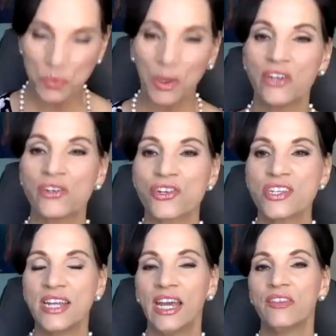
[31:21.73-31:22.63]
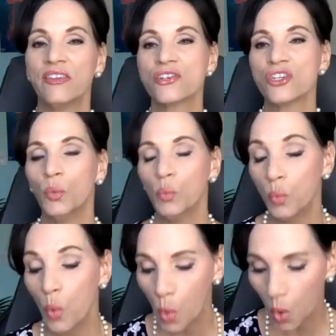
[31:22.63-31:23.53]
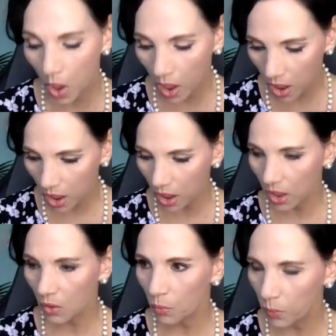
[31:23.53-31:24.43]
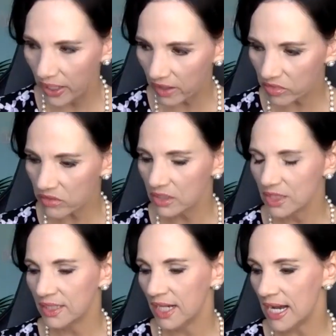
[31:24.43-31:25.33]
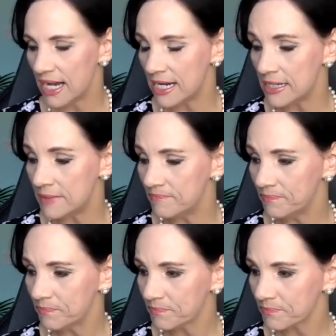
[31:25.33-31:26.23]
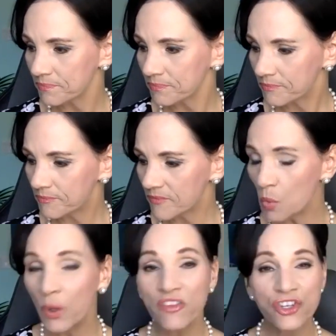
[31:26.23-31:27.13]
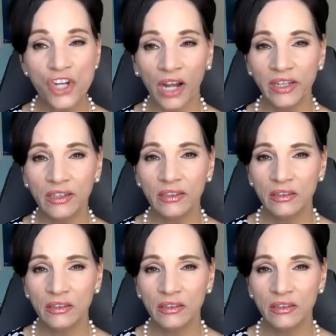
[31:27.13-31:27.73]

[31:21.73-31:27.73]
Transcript: We understand there's a war with, um, with China